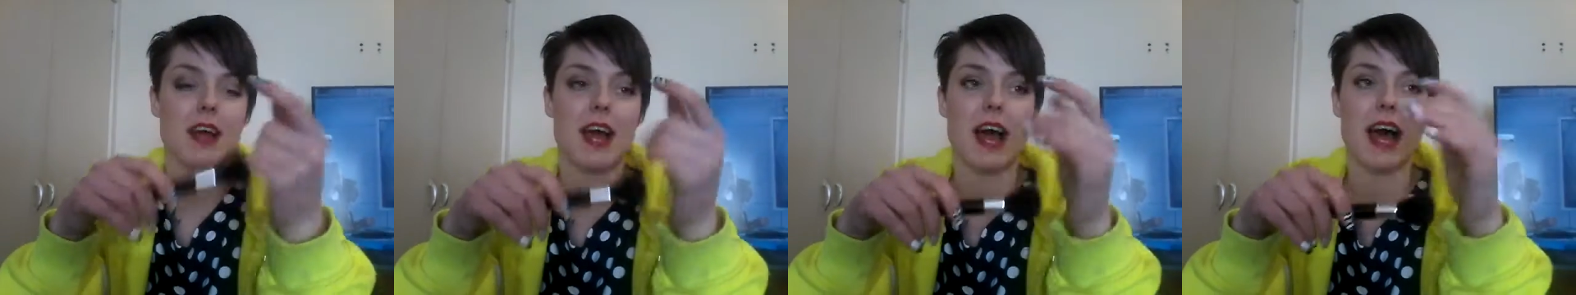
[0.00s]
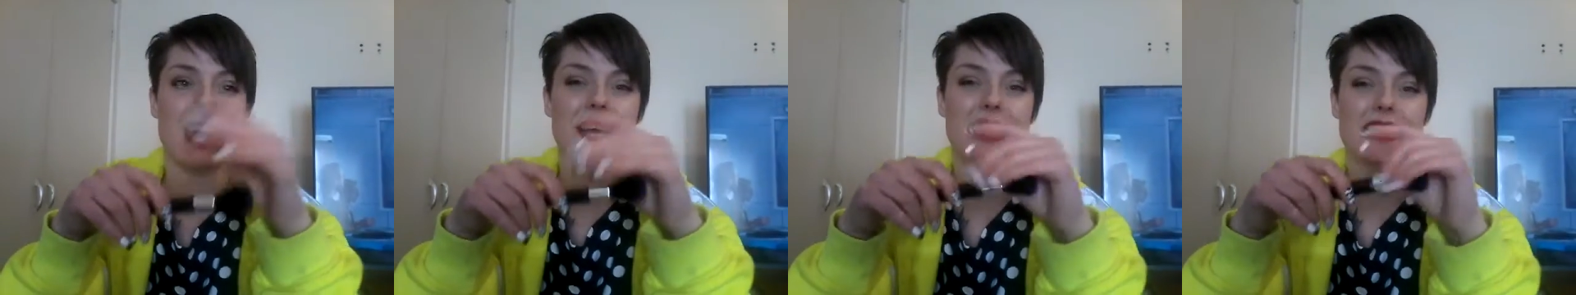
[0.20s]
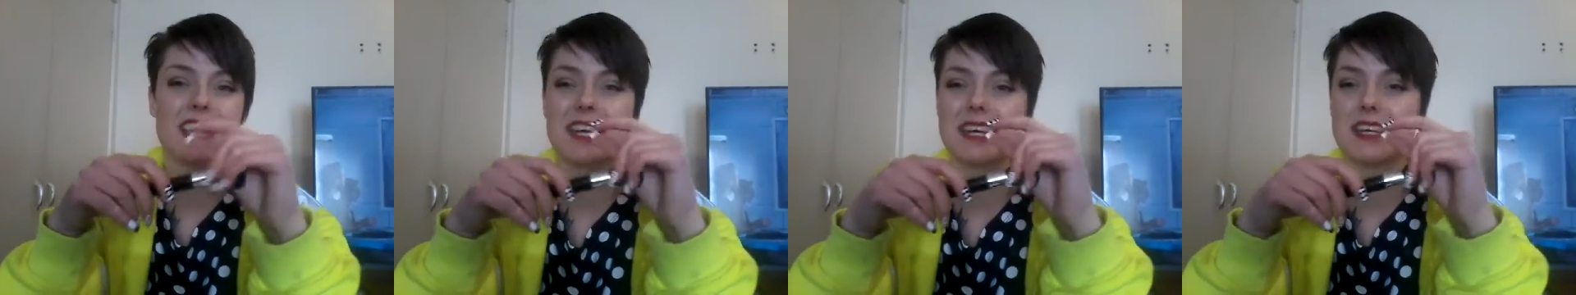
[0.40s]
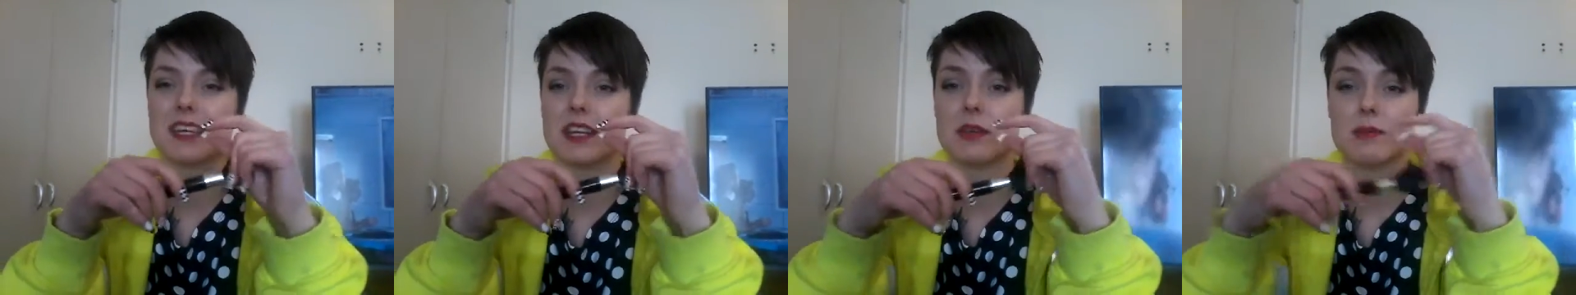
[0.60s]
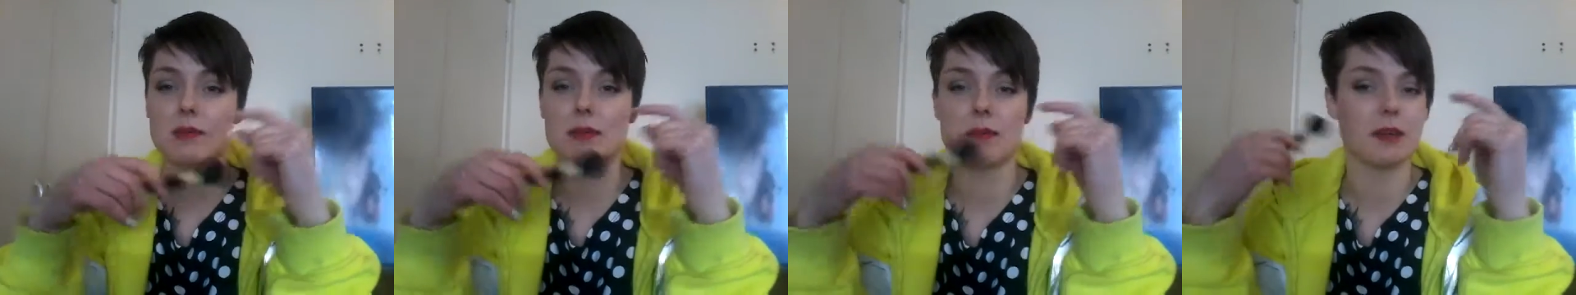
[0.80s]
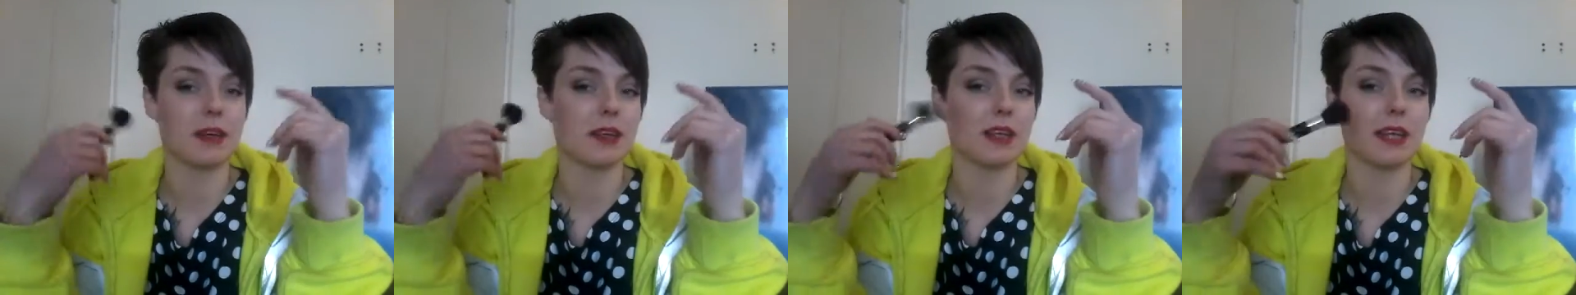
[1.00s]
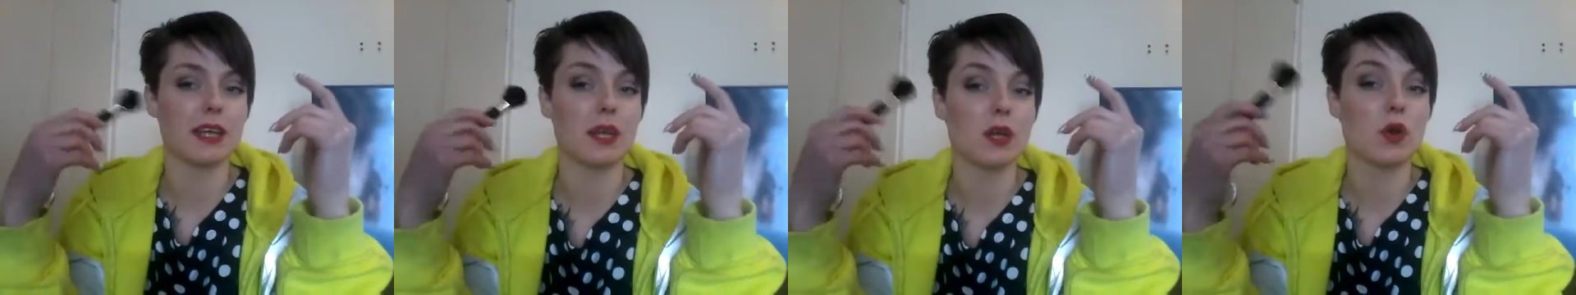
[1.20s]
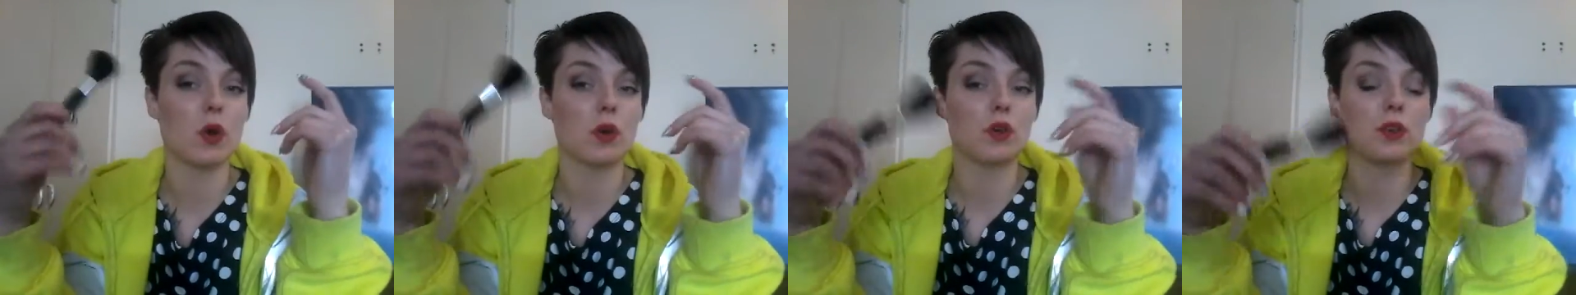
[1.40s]
highlighting and maybe
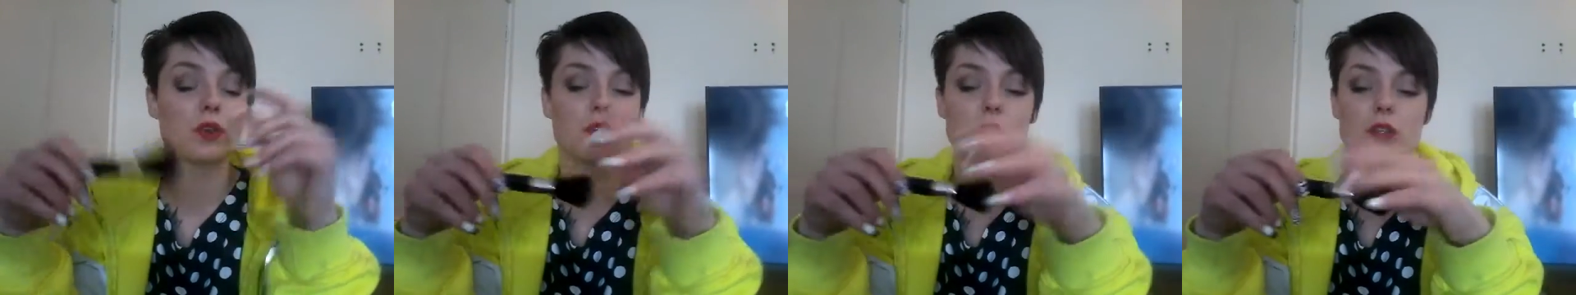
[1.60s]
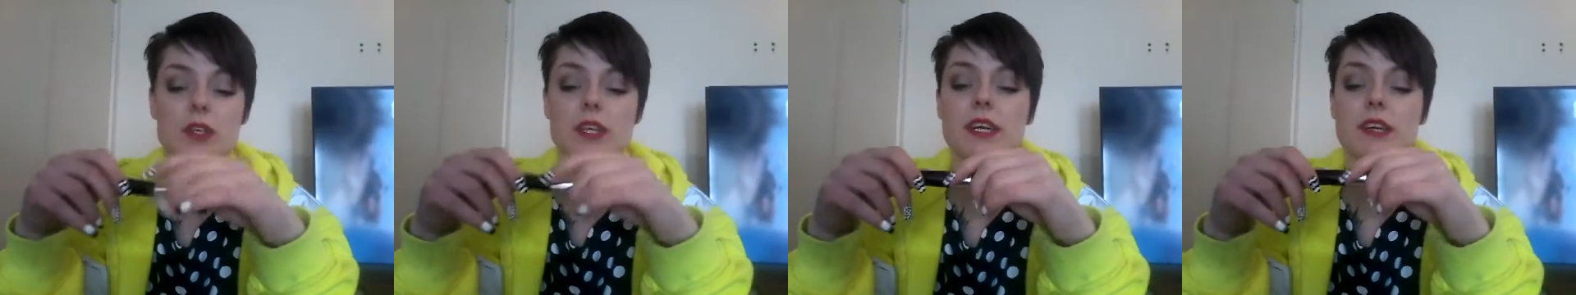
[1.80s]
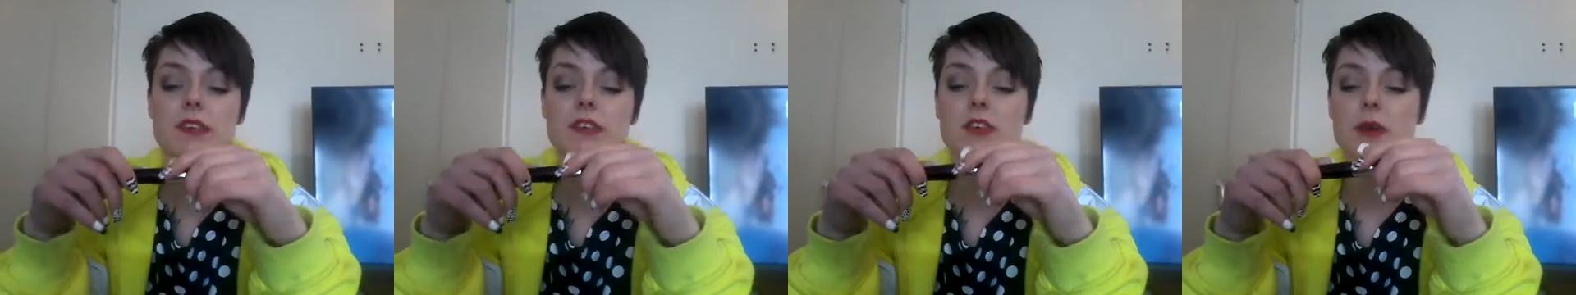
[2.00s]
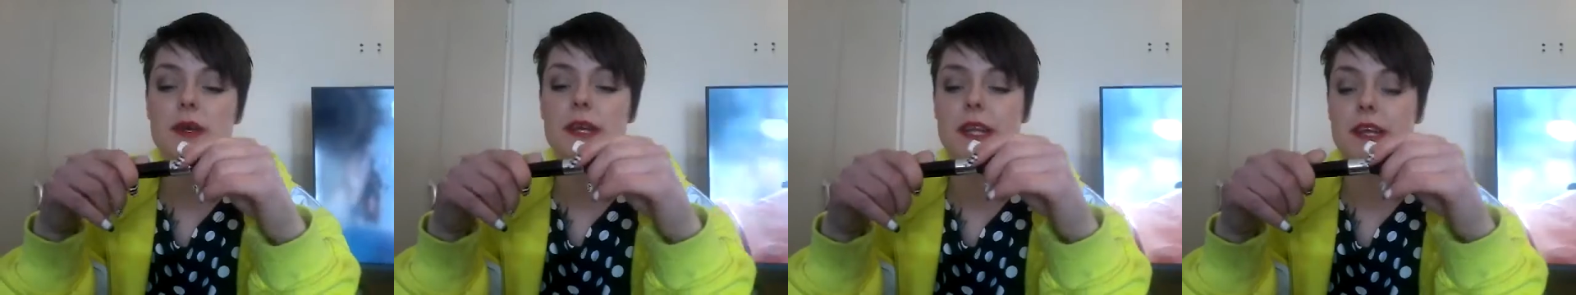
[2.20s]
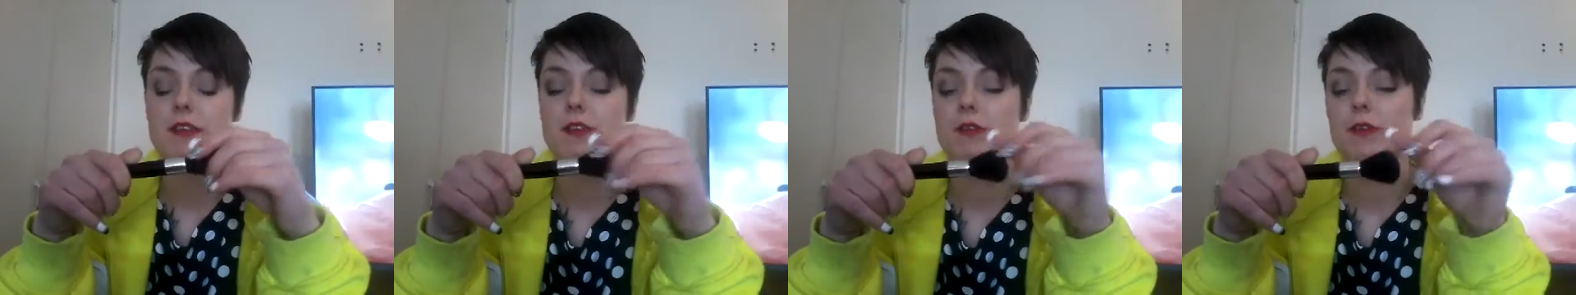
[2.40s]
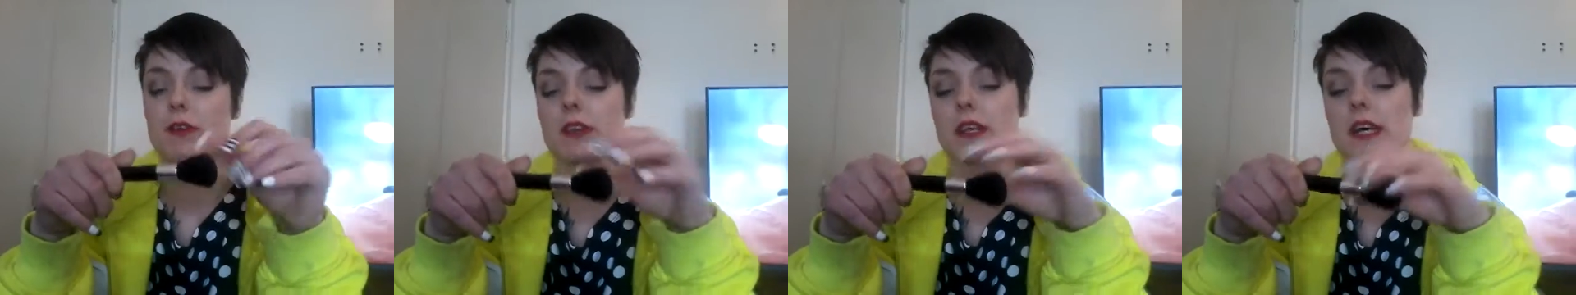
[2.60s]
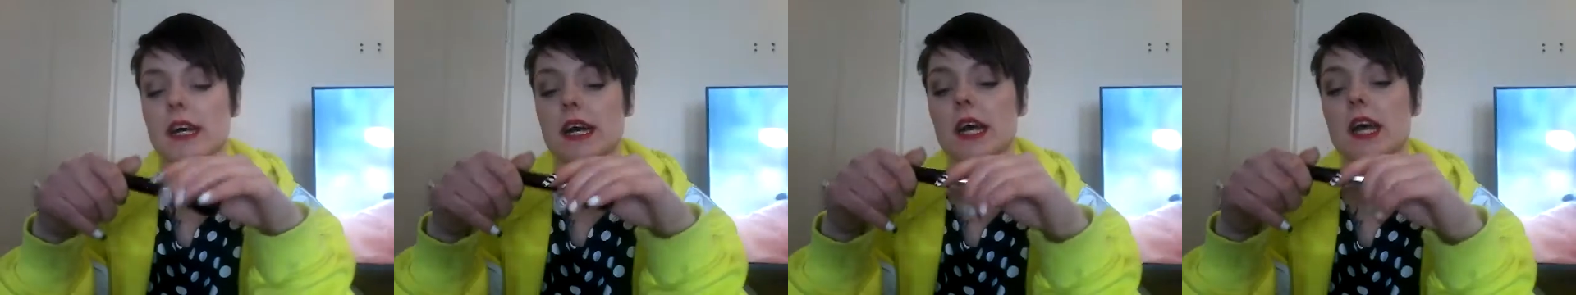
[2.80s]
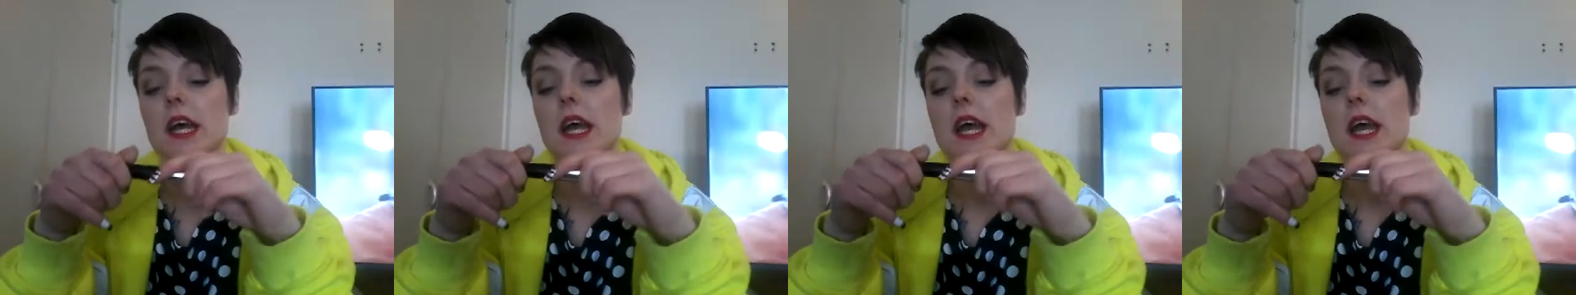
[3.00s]
light contouring. It's quite nice for that.